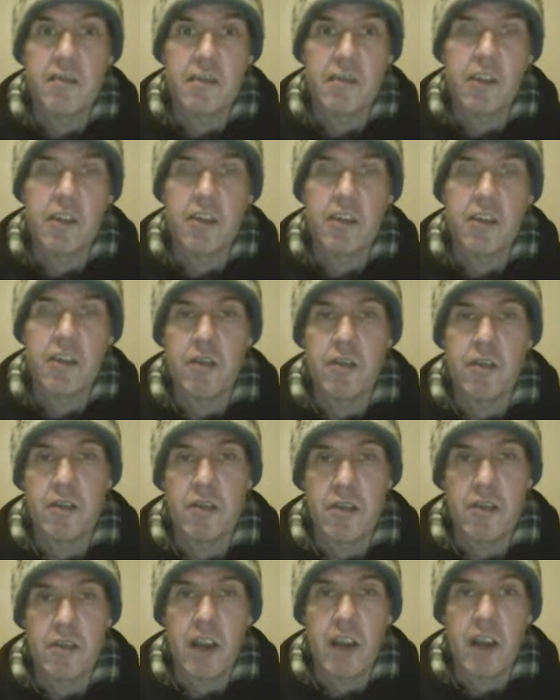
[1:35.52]
the
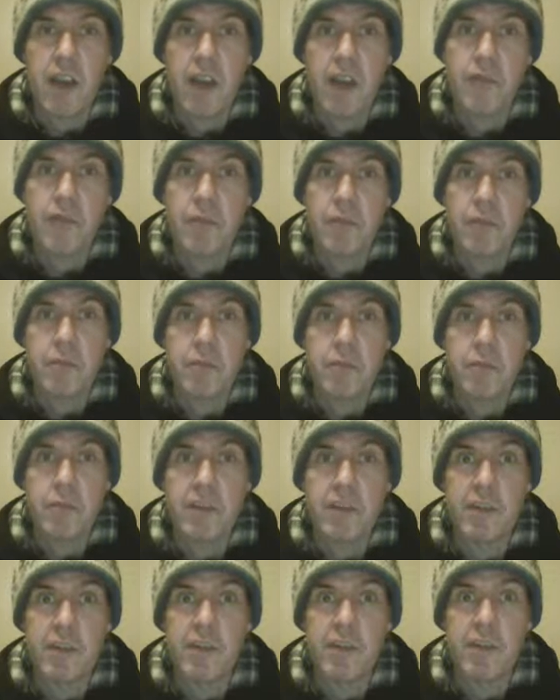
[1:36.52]
other
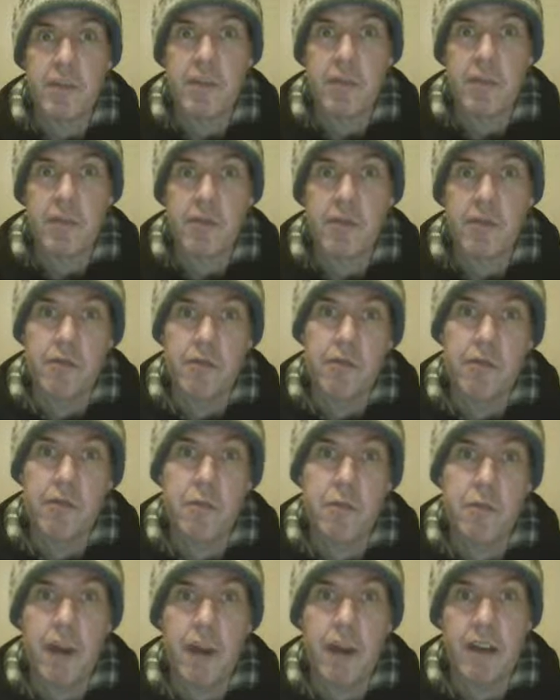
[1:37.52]
participant
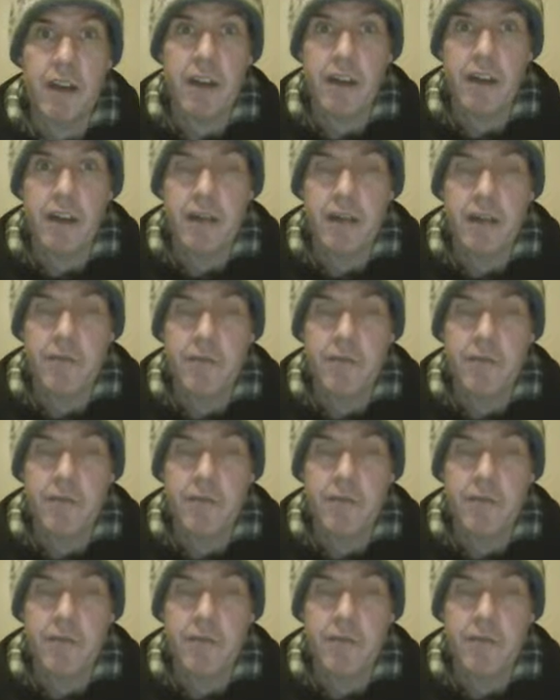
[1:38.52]
or partner.